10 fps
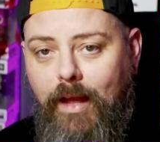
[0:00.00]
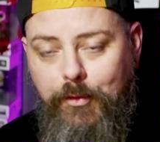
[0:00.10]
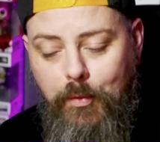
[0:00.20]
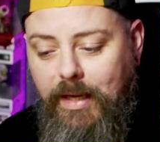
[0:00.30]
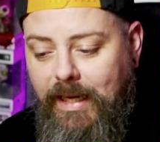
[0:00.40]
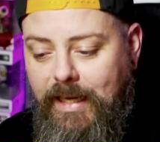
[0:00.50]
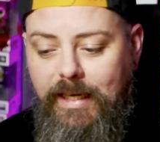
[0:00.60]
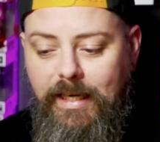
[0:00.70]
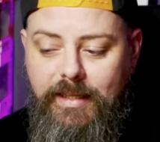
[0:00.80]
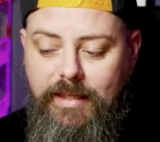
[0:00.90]
I don't
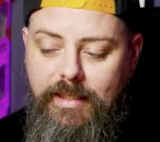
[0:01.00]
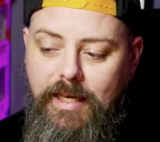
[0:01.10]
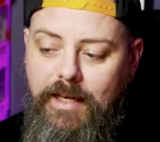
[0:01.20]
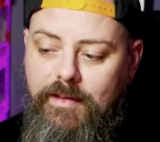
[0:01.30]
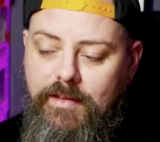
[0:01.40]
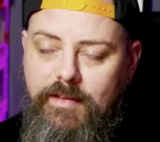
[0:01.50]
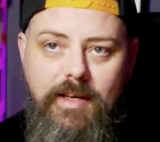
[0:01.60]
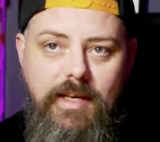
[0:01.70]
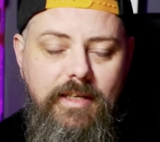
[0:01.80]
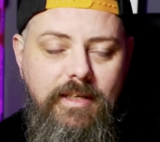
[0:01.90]
care. At the end of the
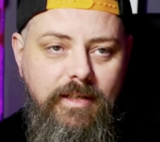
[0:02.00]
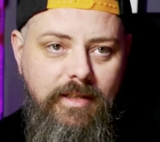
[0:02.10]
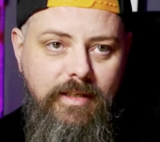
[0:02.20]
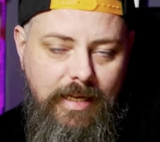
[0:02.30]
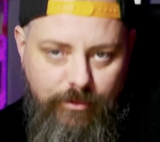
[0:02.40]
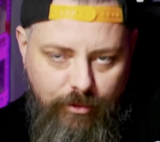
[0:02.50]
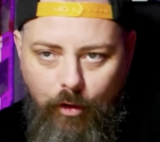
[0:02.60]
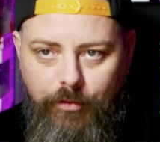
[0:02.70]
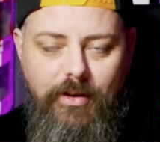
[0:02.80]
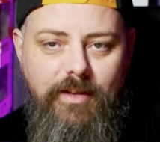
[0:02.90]
day, it's
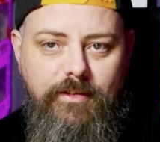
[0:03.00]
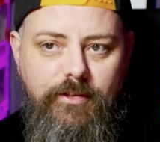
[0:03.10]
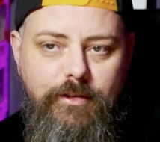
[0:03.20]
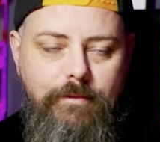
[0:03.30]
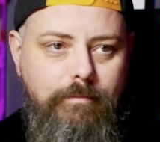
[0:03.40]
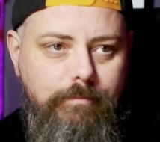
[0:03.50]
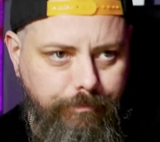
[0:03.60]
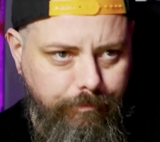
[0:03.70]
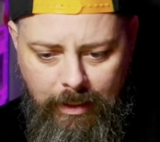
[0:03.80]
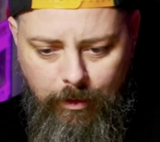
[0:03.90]
content.
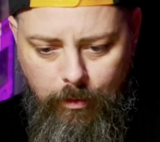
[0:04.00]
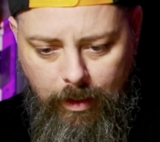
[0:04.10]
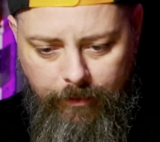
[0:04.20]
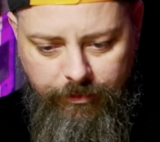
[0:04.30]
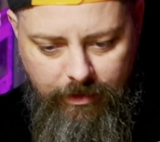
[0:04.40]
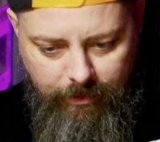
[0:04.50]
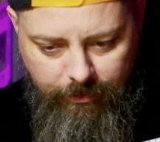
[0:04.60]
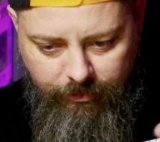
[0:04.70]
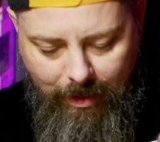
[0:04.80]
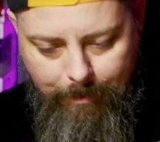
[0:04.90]
Now, I've seen
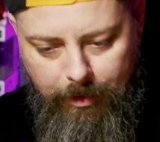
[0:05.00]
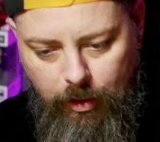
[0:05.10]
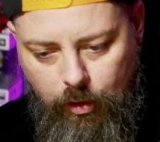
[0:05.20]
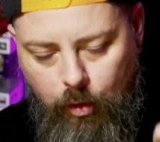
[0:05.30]
the Sam and